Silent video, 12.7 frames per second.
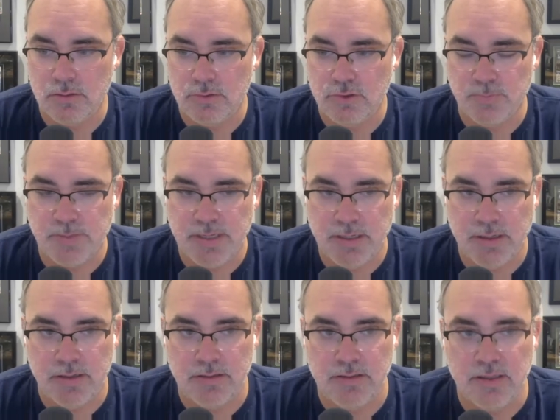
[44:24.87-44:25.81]

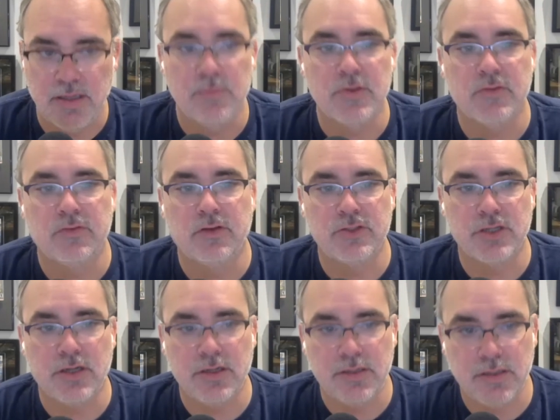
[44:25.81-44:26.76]
Japan game
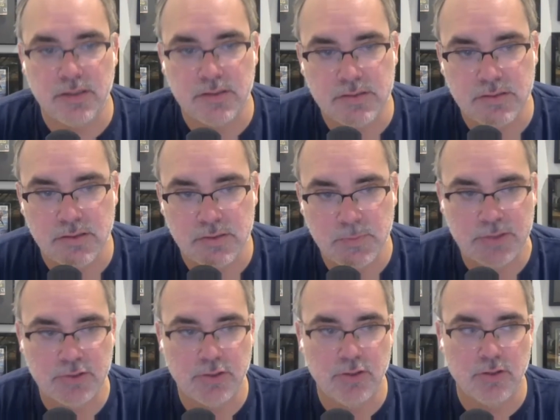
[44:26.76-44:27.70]
extension ideas,
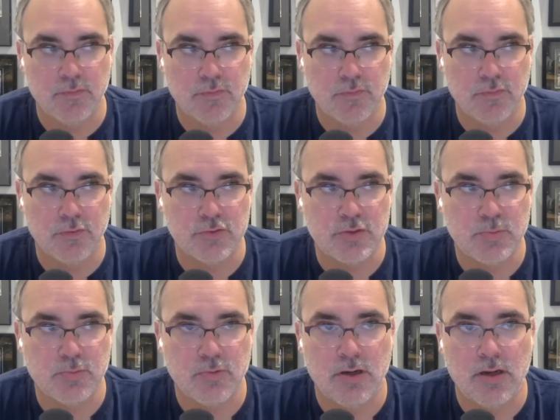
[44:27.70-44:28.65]
especially on the first
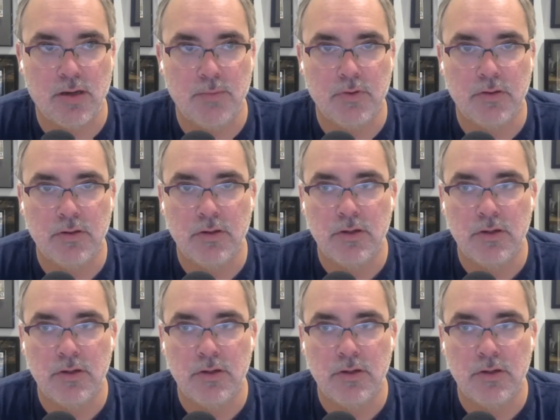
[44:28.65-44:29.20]
Prime.